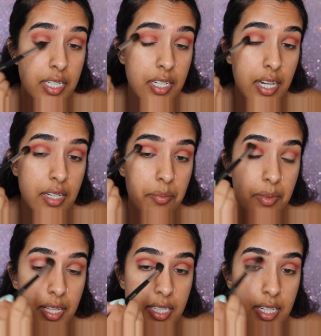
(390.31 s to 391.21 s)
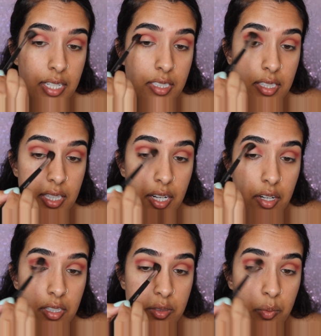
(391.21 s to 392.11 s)
and kind of blend it into there
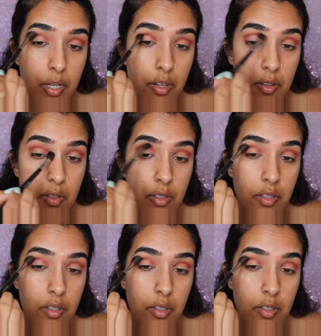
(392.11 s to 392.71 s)
as well.